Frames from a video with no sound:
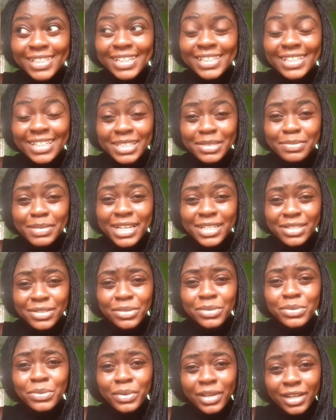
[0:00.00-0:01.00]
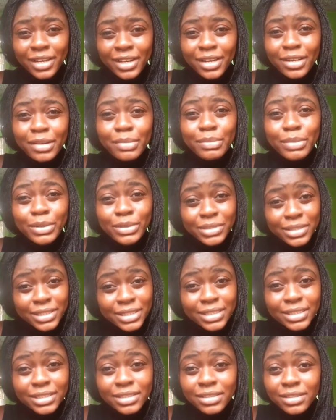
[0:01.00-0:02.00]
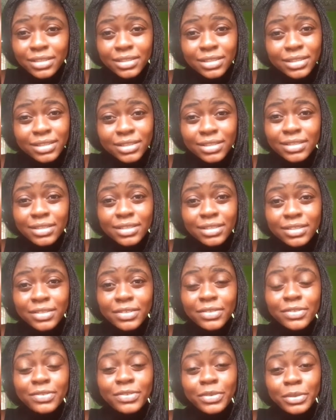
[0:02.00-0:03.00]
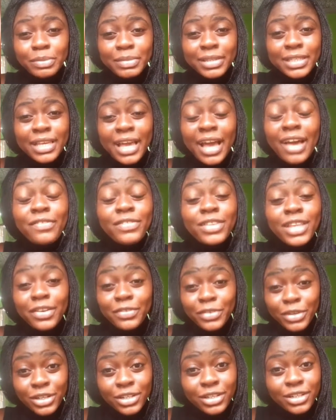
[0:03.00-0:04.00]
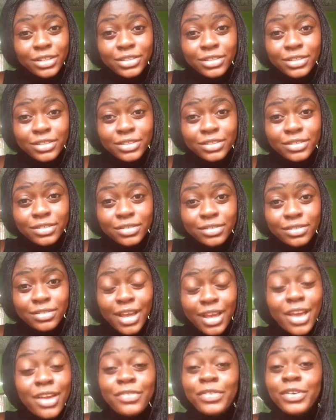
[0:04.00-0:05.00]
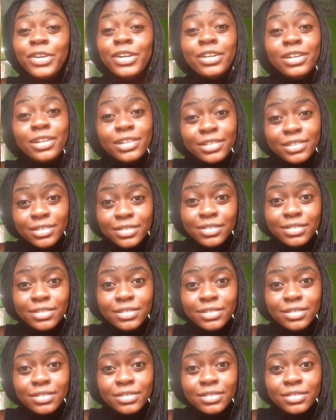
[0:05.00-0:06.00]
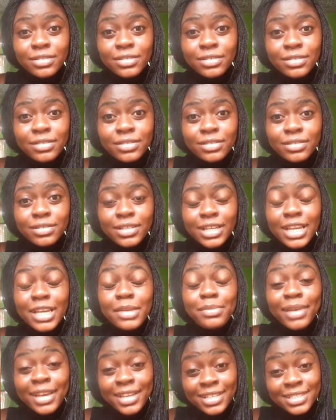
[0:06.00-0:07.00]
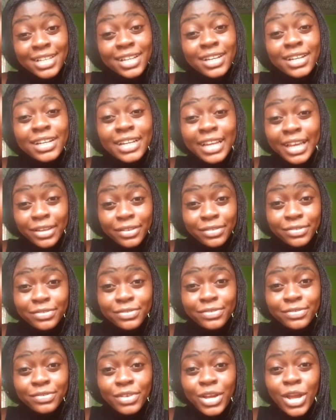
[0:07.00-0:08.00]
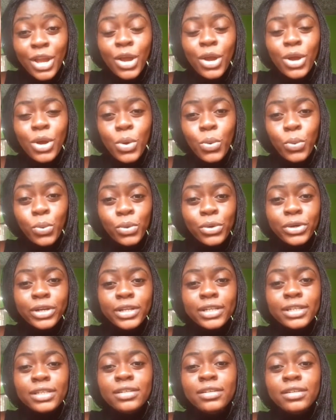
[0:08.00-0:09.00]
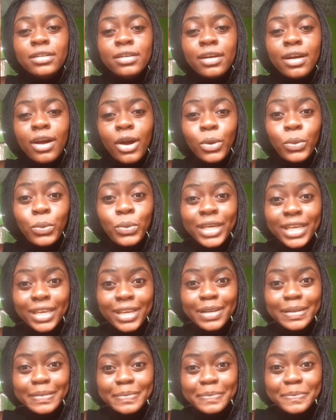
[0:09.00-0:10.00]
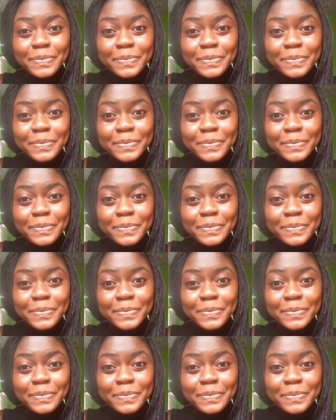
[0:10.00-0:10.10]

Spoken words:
this might sound weird, but for me, I've never, ever in my entire life worn a wig,